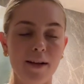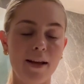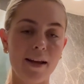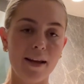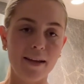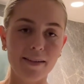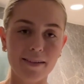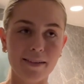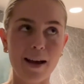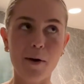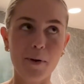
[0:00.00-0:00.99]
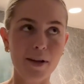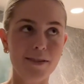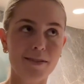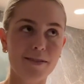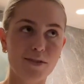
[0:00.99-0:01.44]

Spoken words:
And now it's